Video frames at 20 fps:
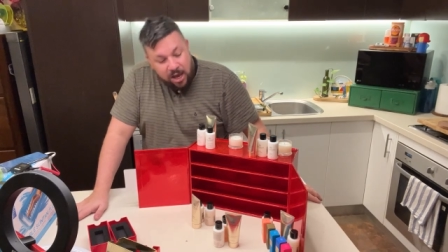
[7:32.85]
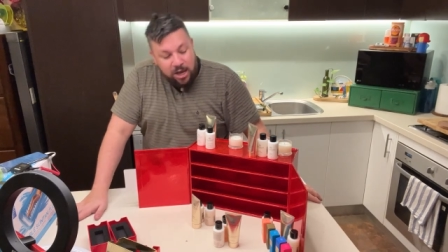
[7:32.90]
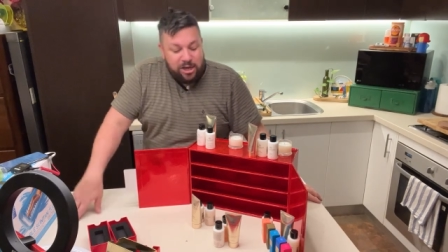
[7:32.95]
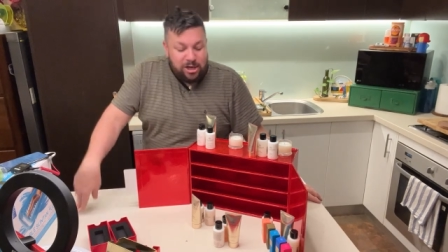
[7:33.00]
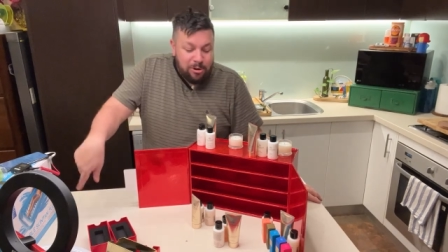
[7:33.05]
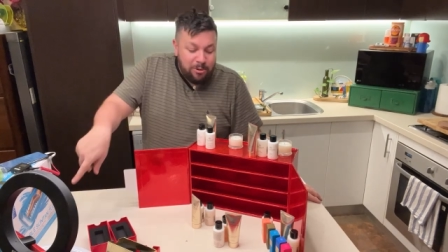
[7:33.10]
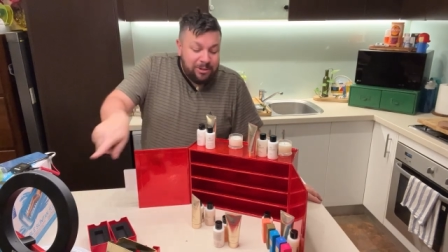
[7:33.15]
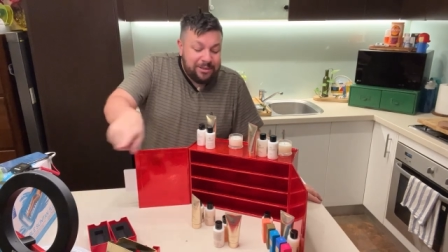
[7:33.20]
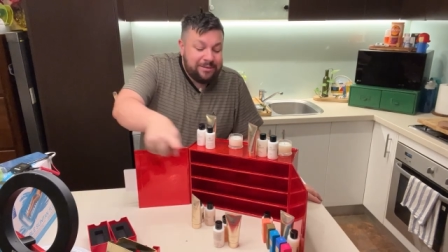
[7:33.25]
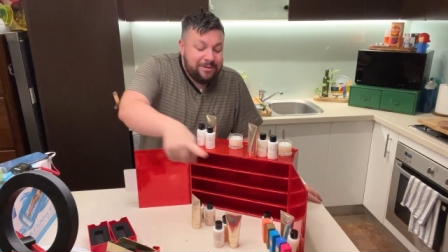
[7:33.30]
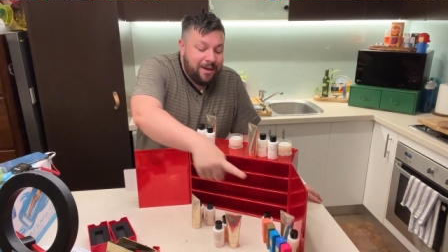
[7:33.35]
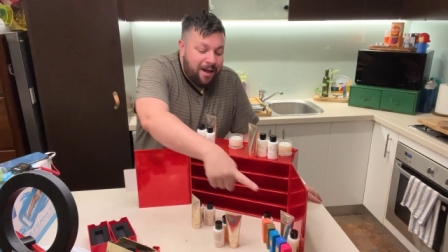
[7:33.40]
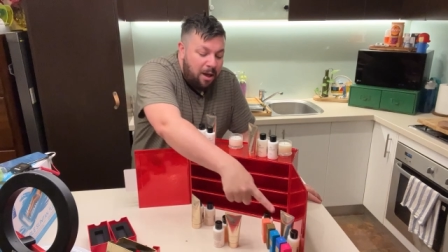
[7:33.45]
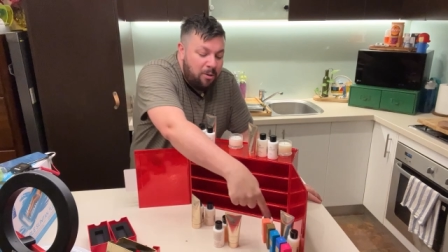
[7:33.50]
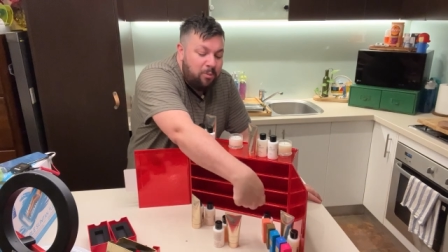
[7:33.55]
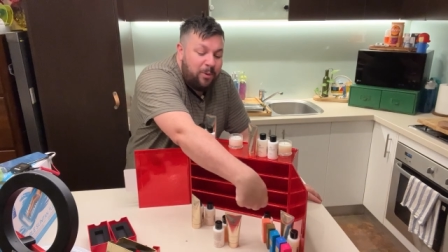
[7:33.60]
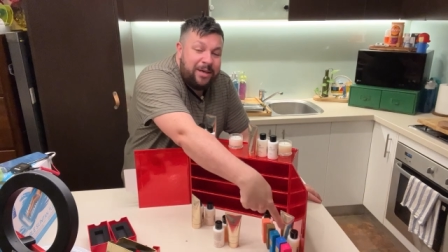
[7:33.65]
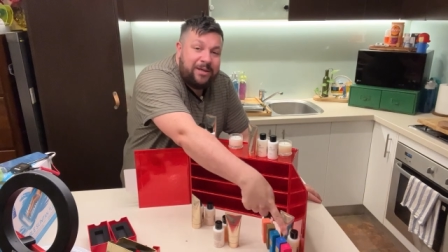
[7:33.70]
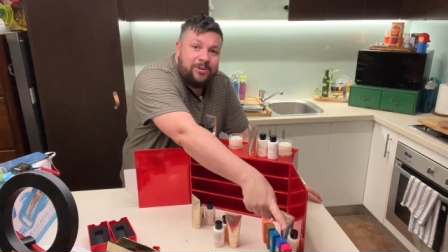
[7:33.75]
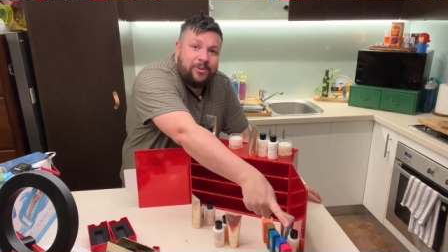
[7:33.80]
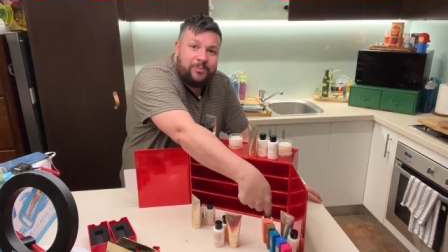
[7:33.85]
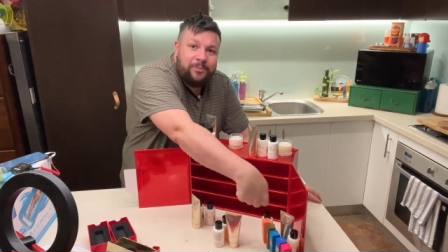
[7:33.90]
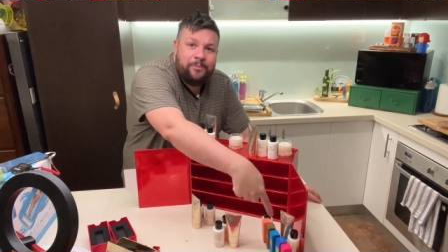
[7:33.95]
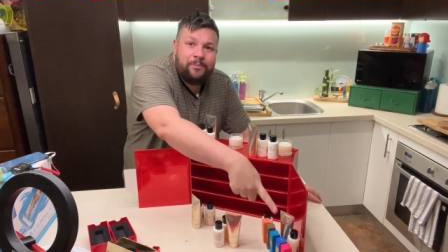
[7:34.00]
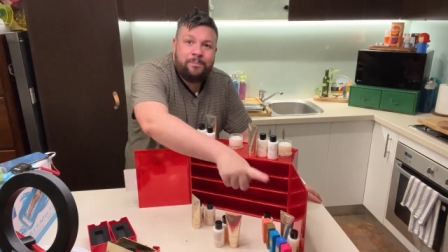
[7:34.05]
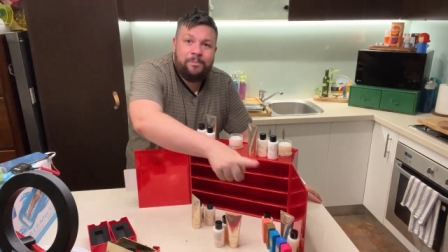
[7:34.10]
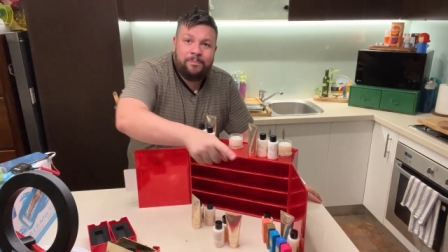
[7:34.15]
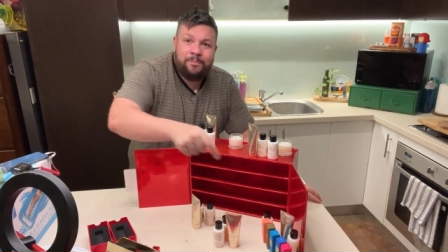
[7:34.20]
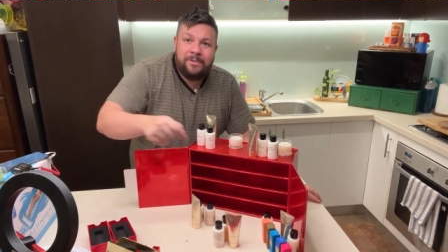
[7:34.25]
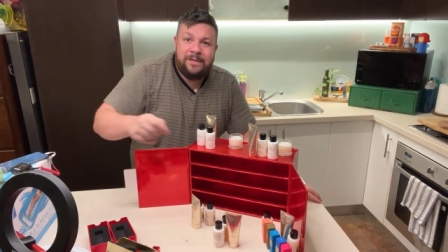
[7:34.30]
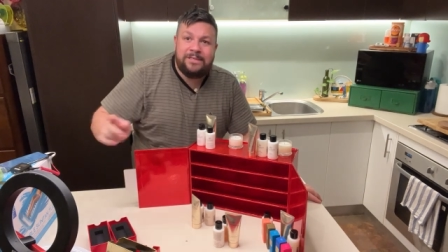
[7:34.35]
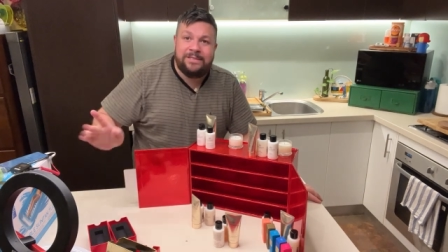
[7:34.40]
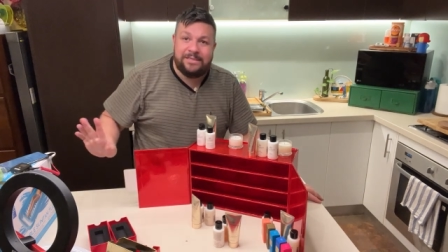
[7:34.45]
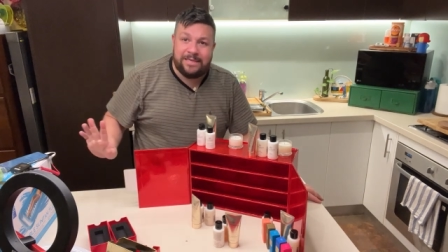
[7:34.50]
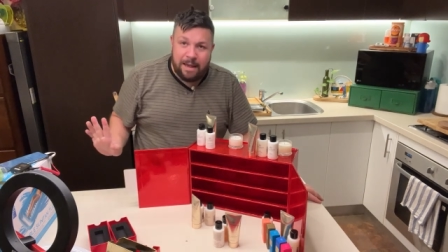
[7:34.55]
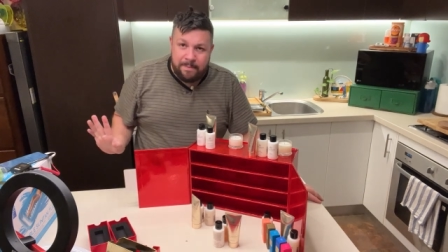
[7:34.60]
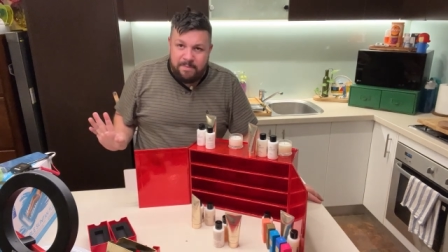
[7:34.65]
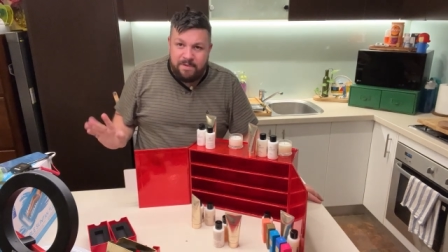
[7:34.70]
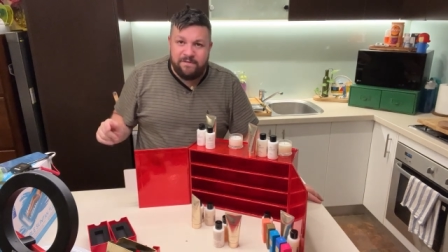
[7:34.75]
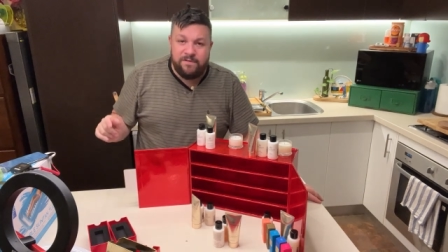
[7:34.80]
You know what? I will.
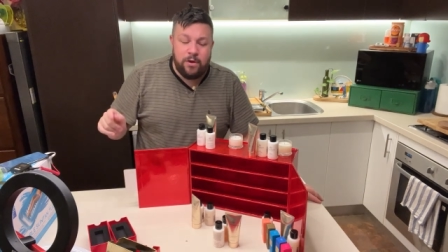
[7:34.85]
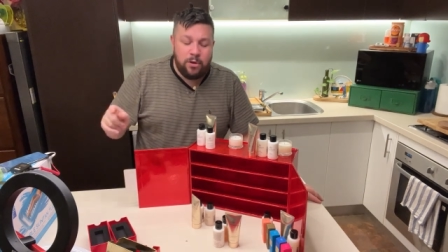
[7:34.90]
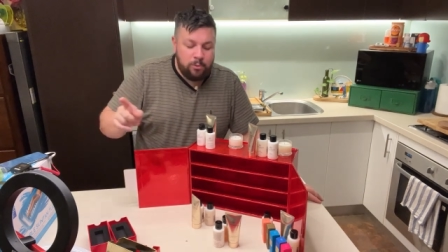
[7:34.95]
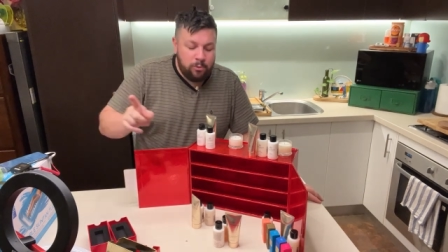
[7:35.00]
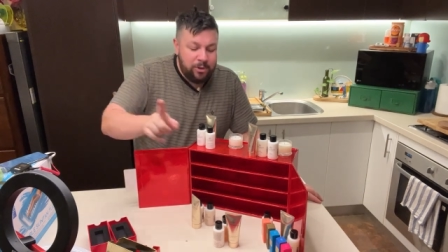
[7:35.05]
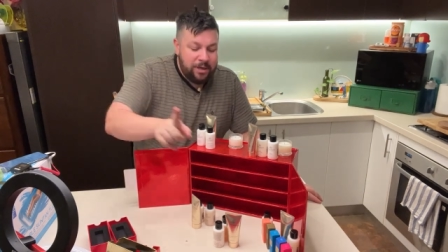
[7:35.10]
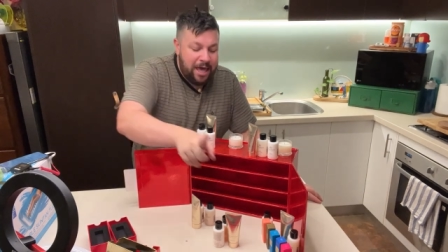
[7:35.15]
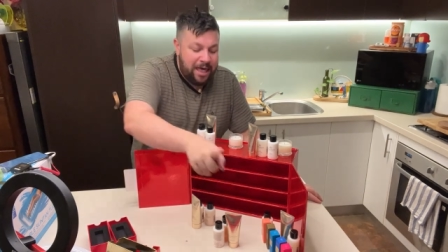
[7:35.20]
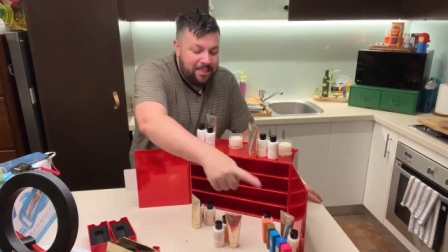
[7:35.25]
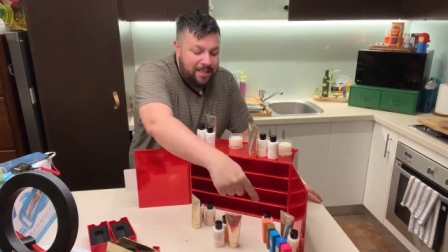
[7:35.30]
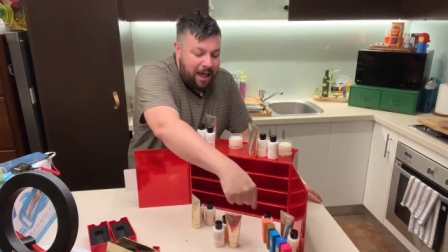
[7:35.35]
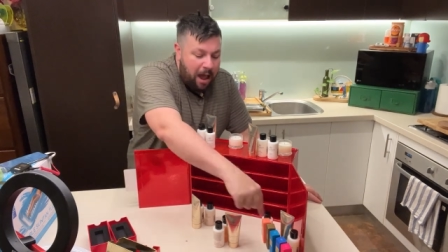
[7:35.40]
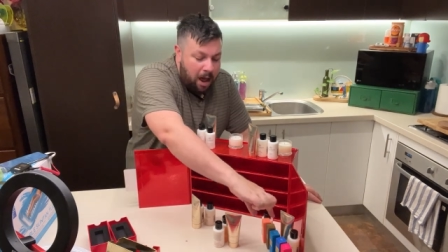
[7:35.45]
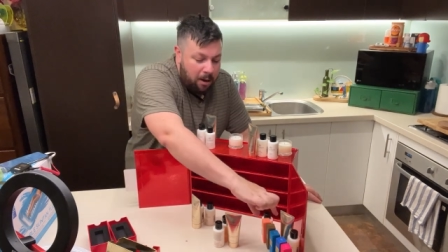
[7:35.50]
Some of you will get that.